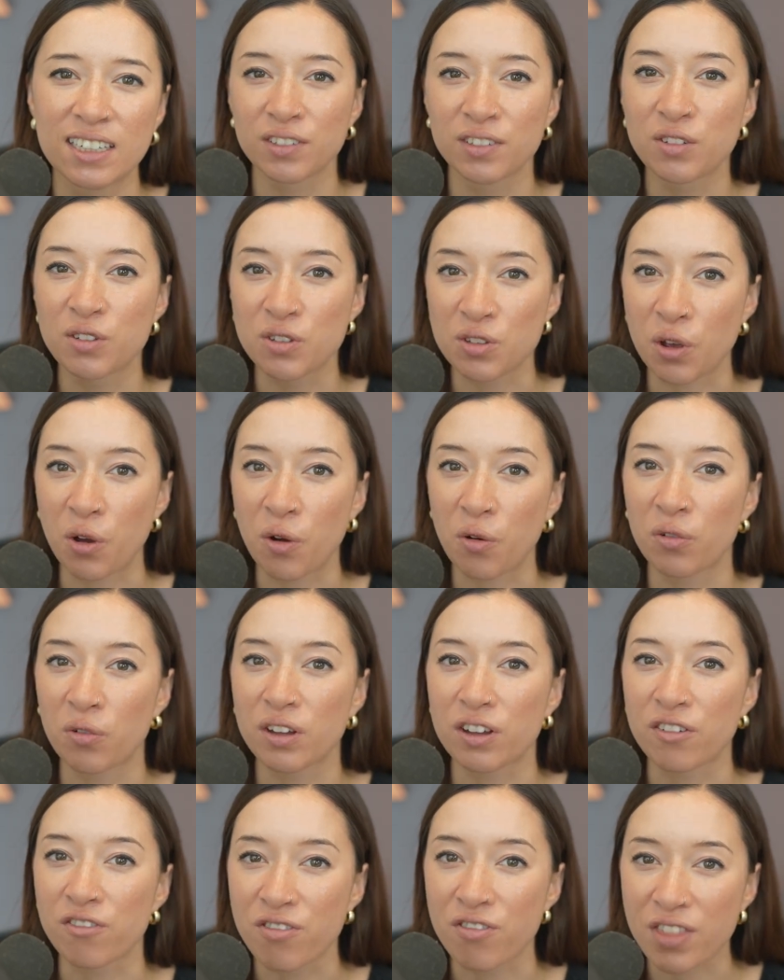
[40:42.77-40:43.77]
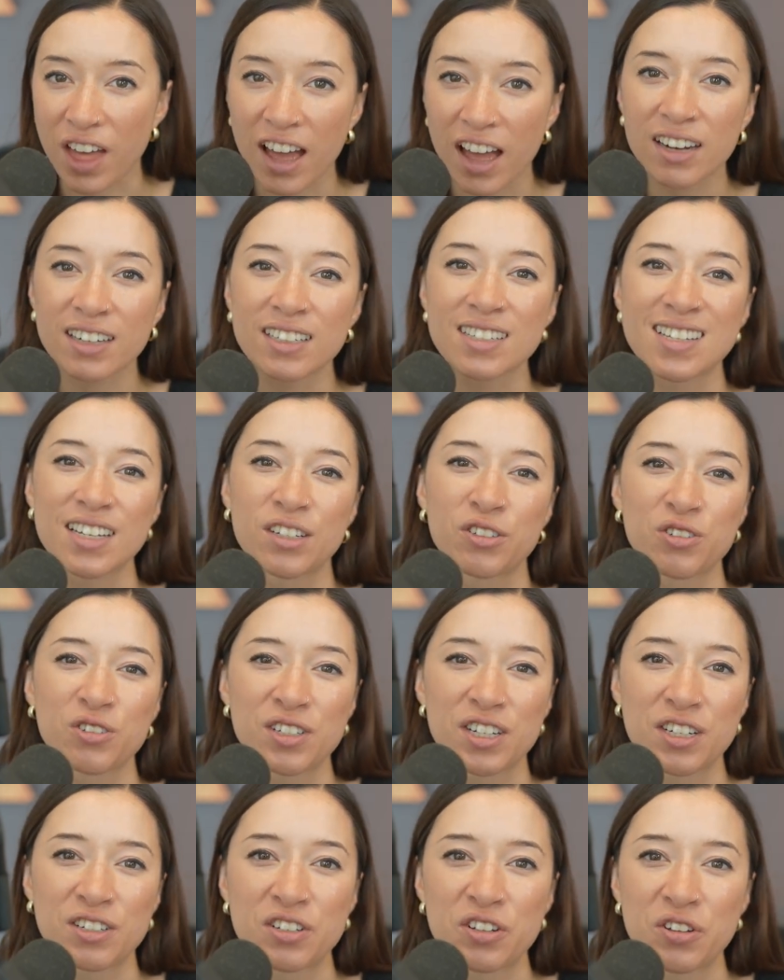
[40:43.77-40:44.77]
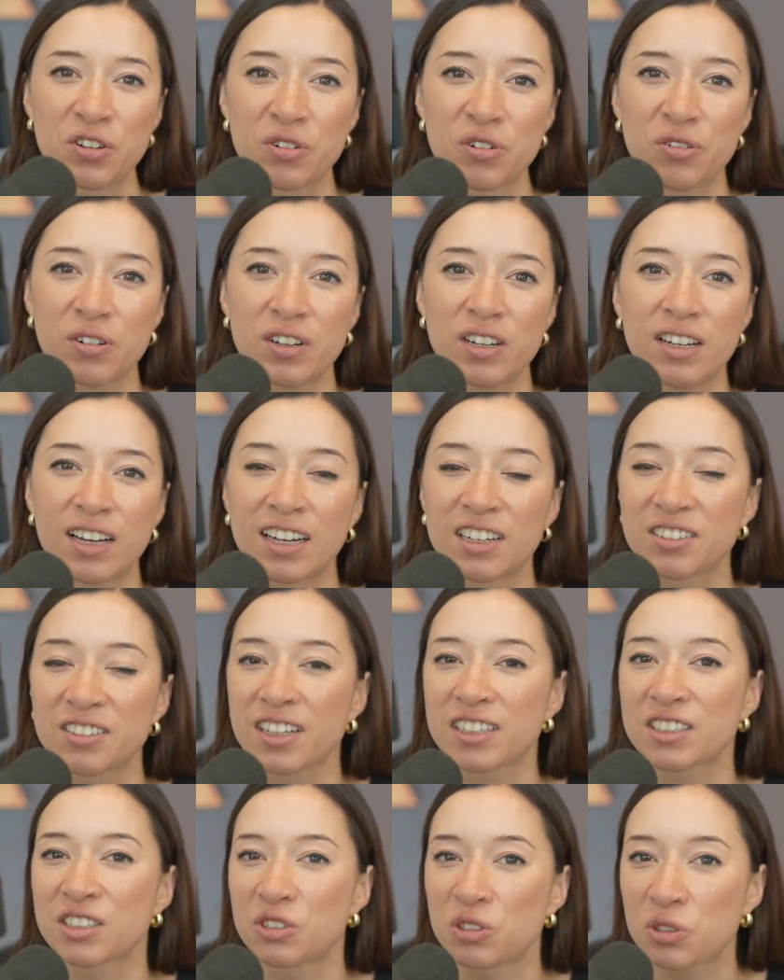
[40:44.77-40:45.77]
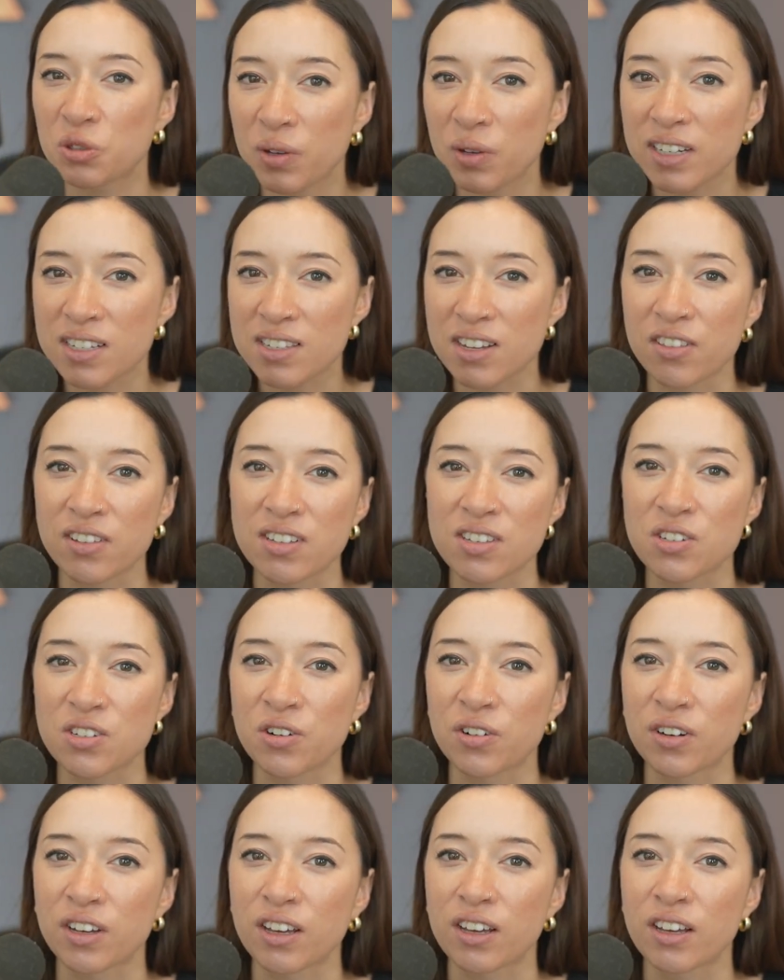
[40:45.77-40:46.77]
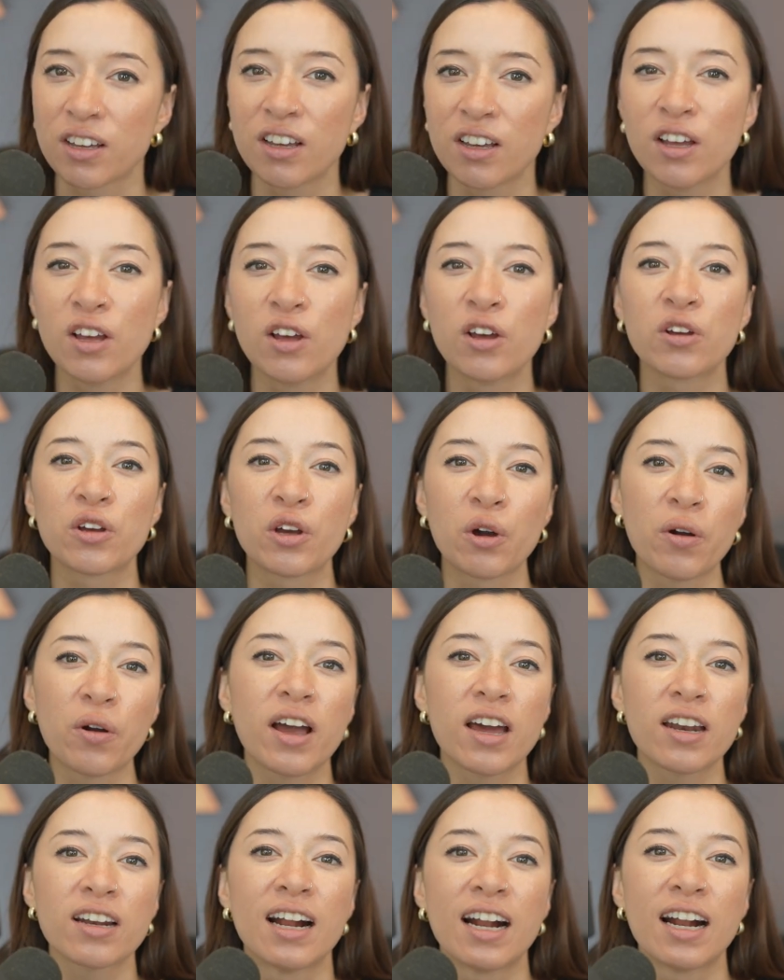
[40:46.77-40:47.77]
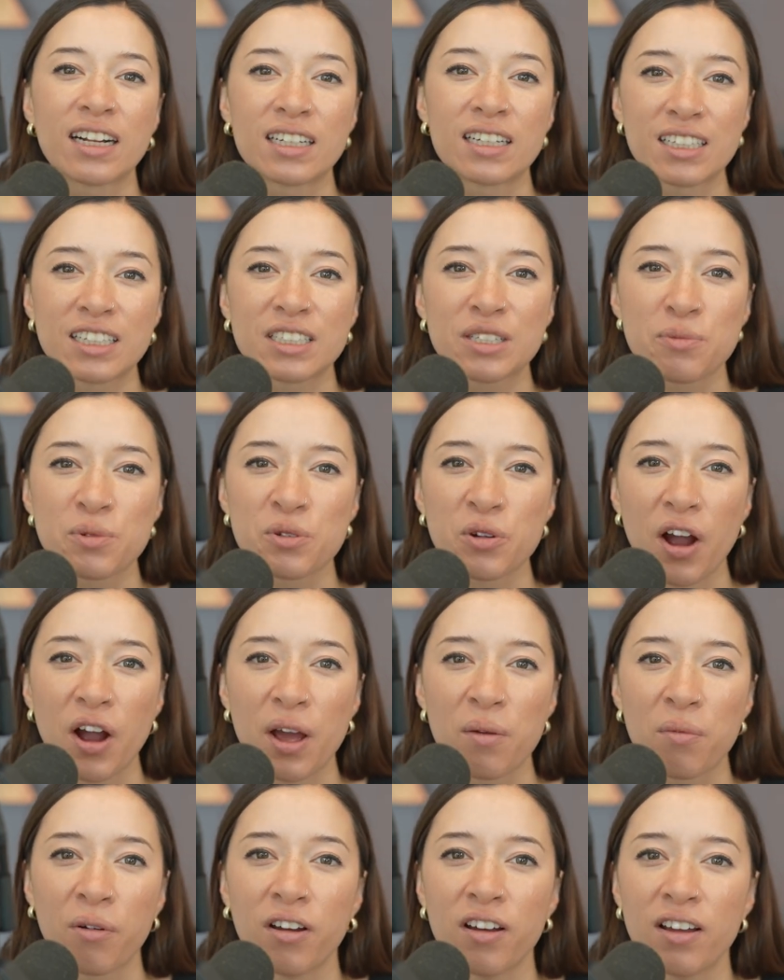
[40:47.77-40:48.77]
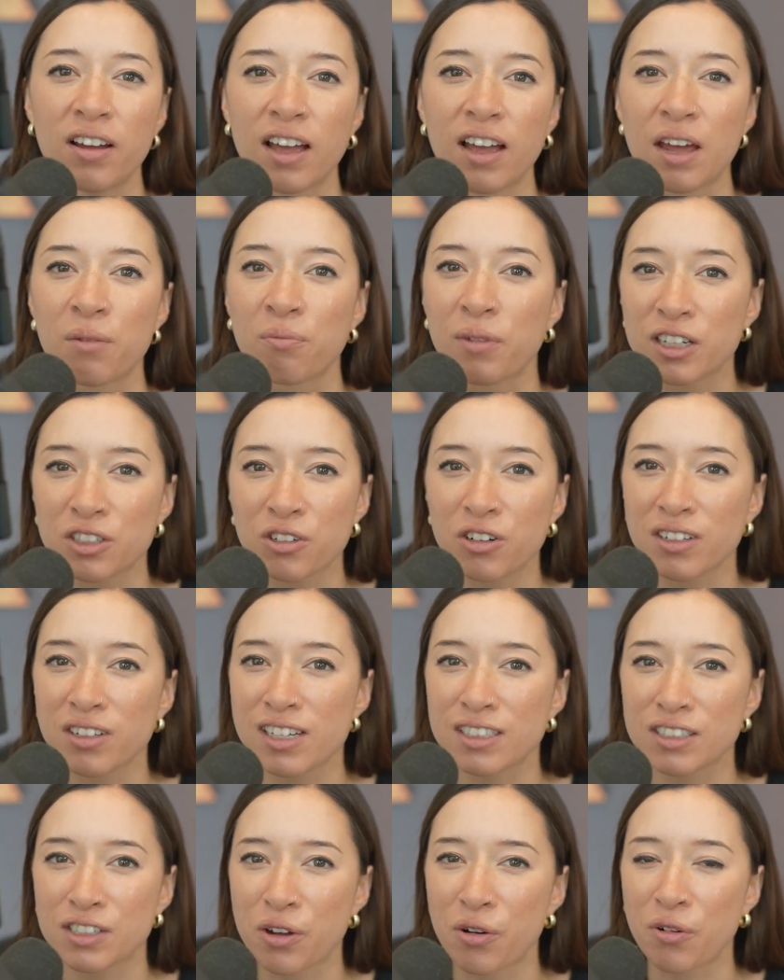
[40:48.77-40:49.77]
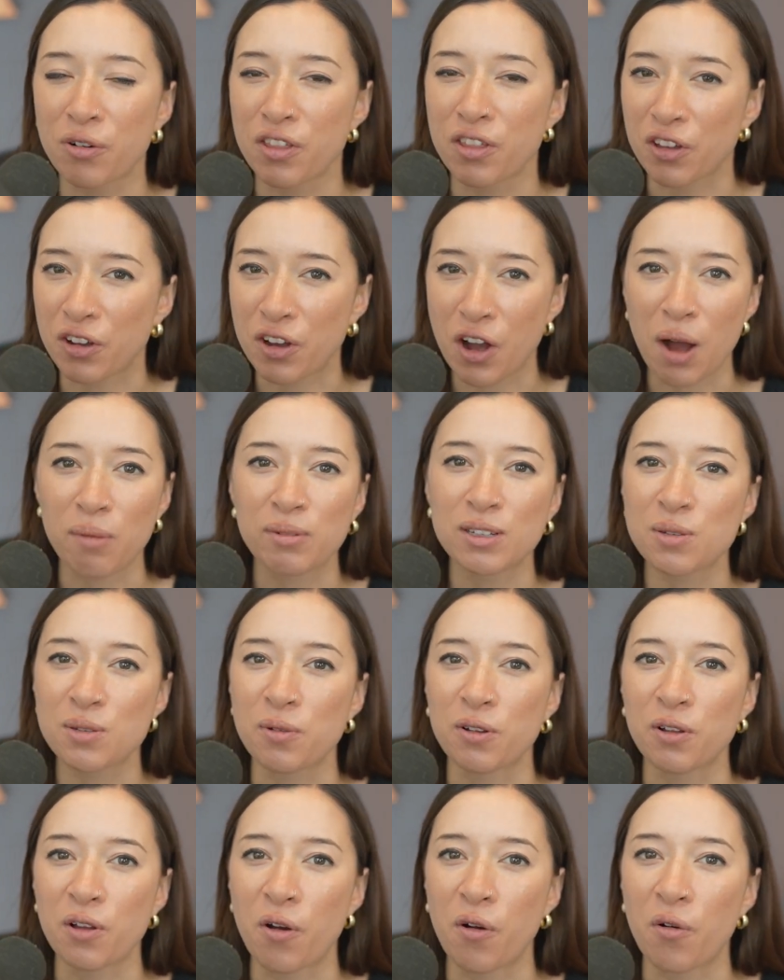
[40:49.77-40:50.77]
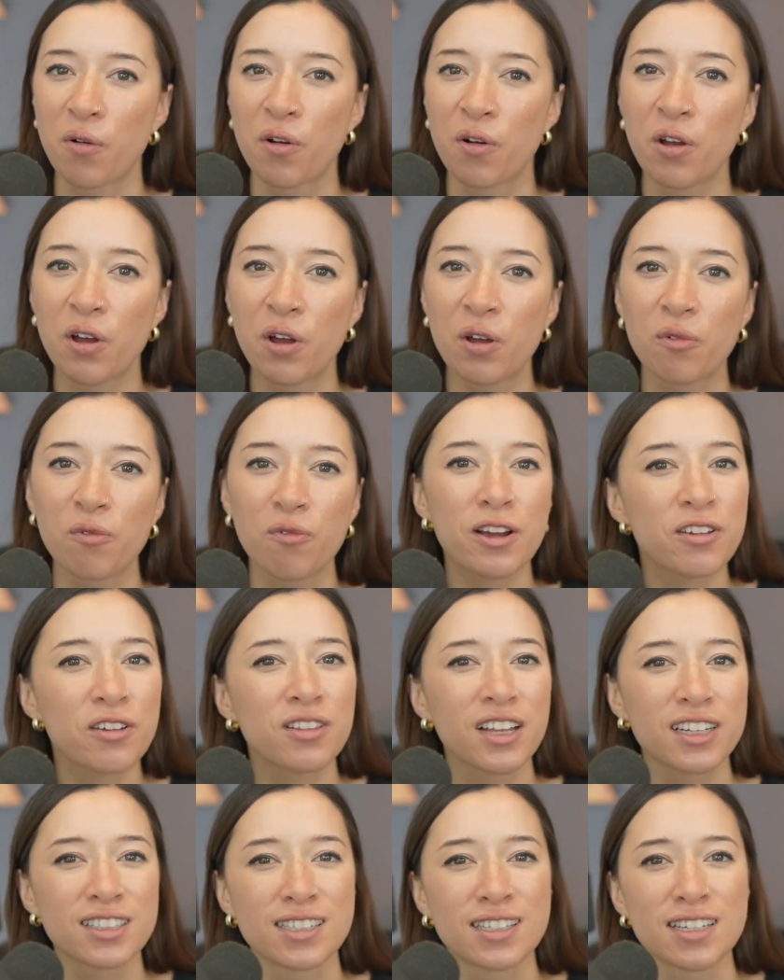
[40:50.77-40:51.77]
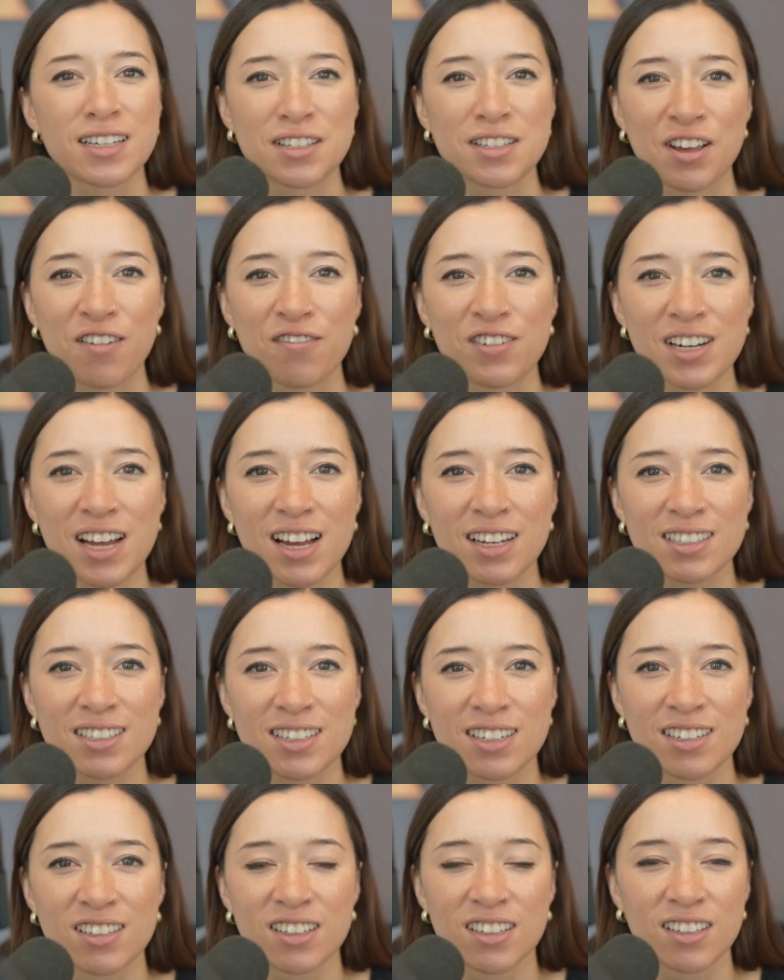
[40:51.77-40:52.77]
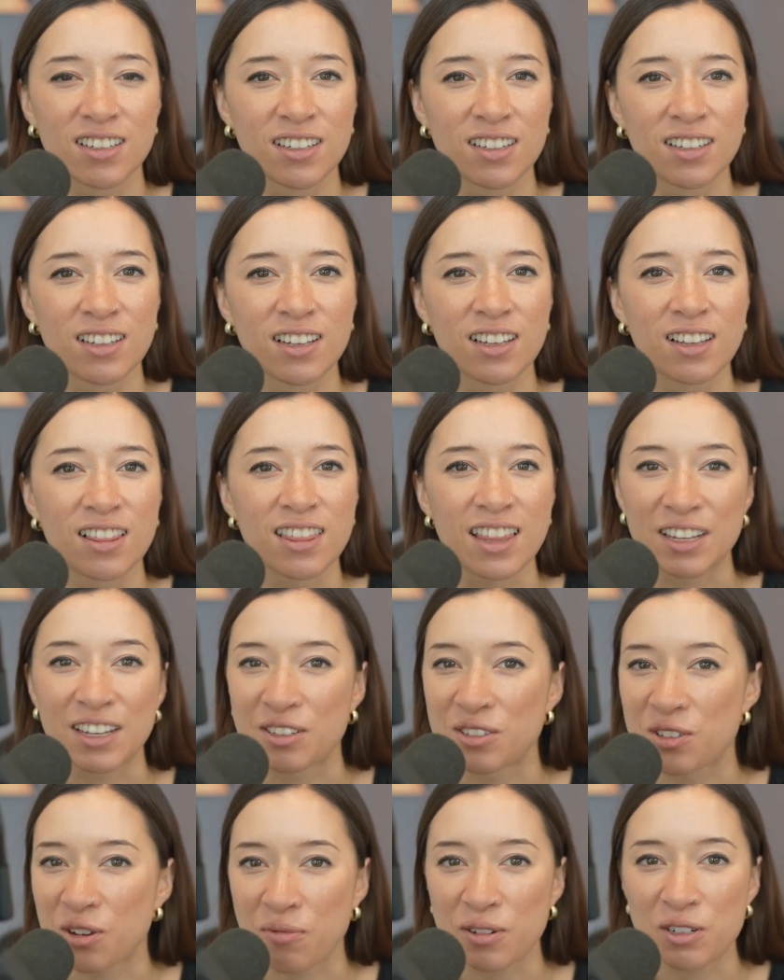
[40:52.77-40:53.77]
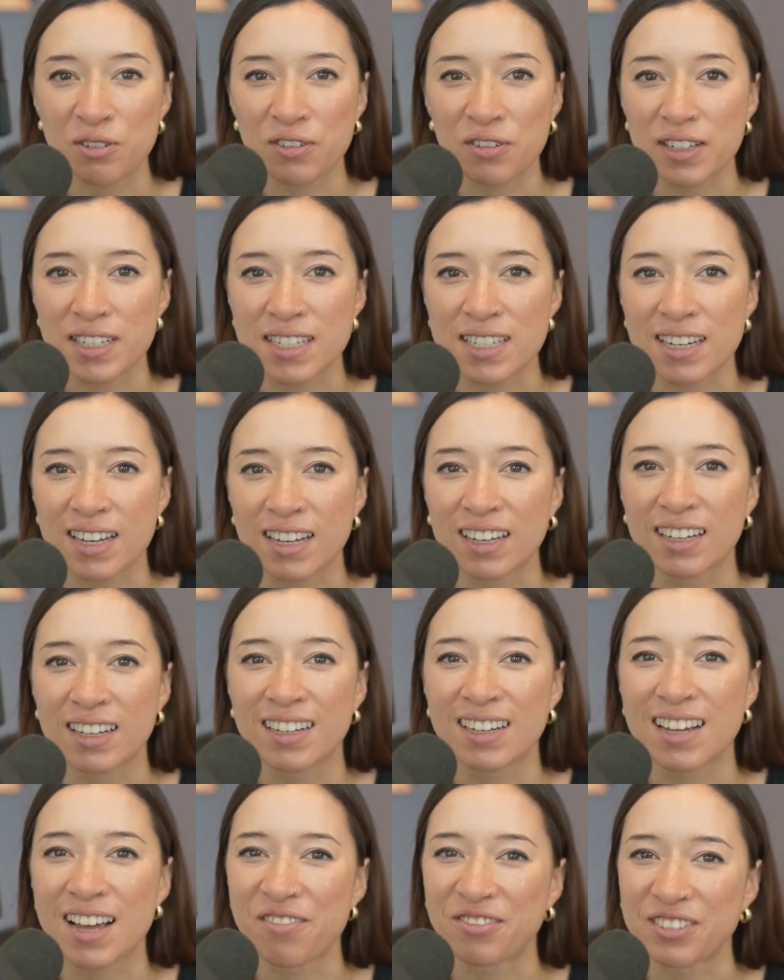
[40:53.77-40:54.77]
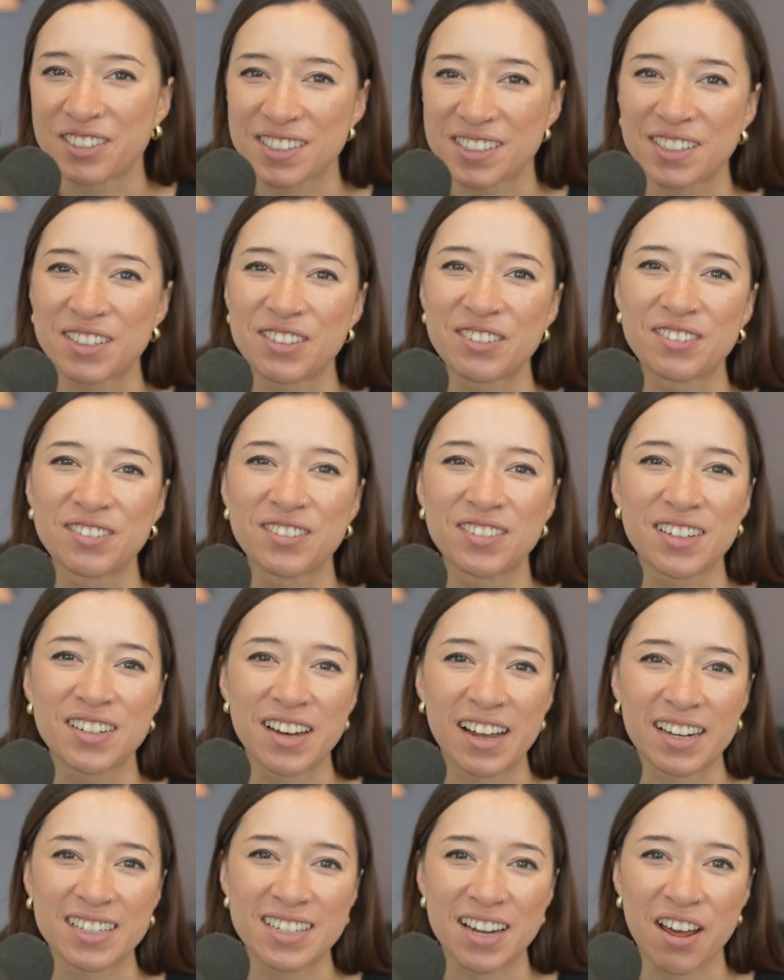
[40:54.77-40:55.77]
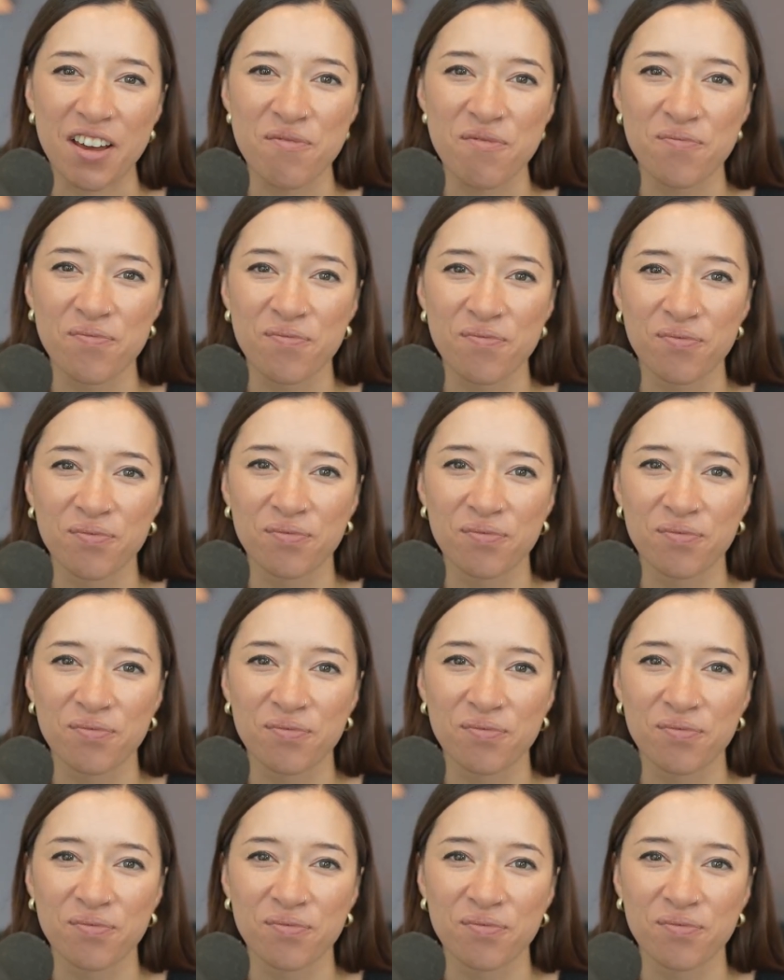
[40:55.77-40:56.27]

So if that is interesting to you and you'd like to join us on this journey, go ahead and click subscribe and make sure to let us know in the comments below what you'd like to see us cover next. Thank you so much for listening, and we'll see you next time.